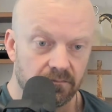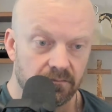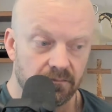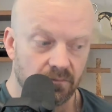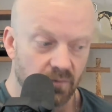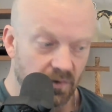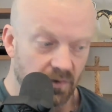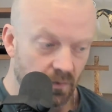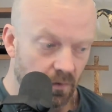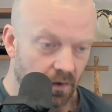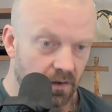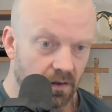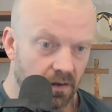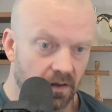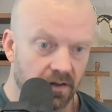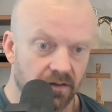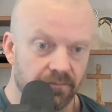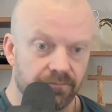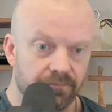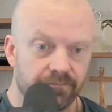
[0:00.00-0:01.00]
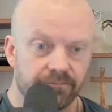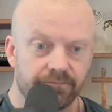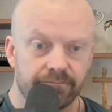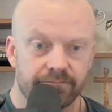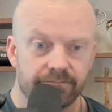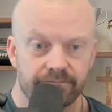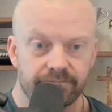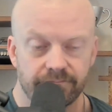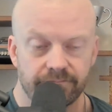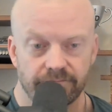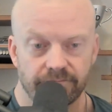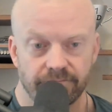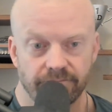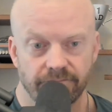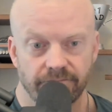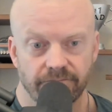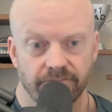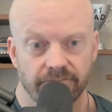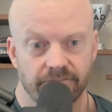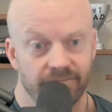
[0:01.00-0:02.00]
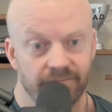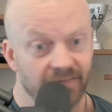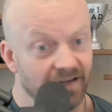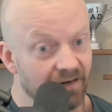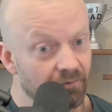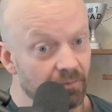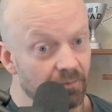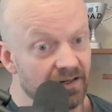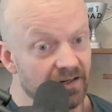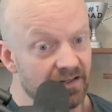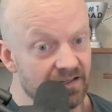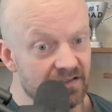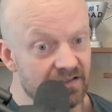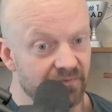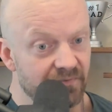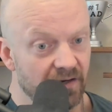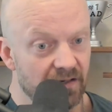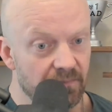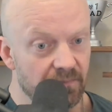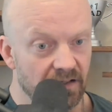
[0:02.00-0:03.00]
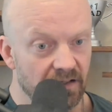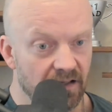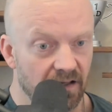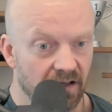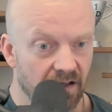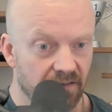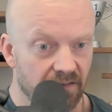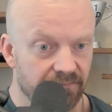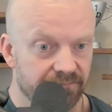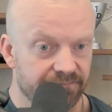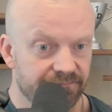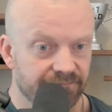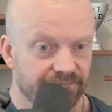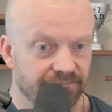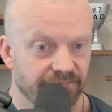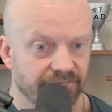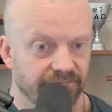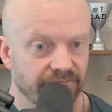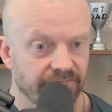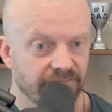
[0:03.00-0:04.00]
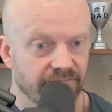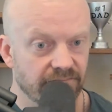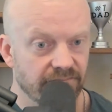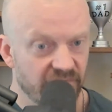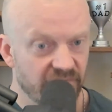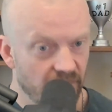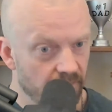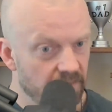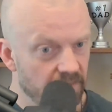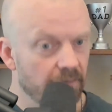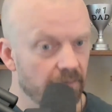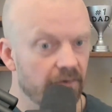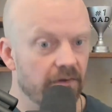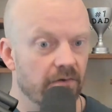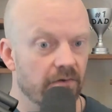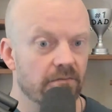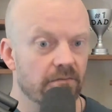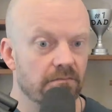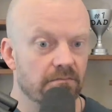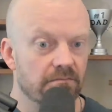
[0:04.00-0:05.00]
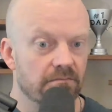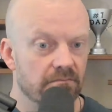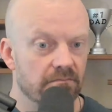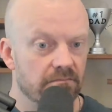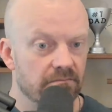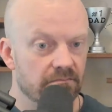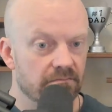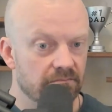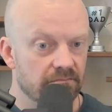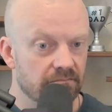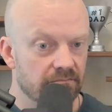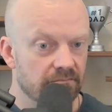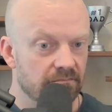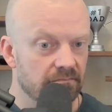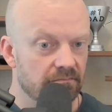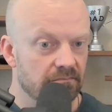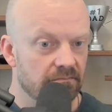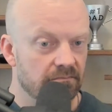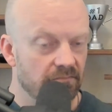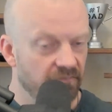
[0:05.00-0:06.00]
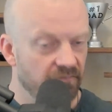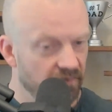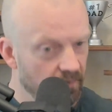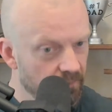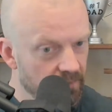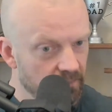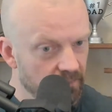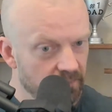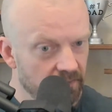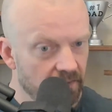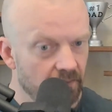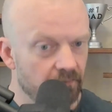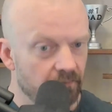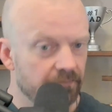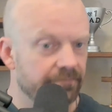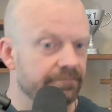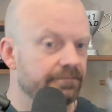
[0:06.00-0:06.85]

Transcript: we work on it. Not everybody needs vitamin K. Some people do. Some people don't.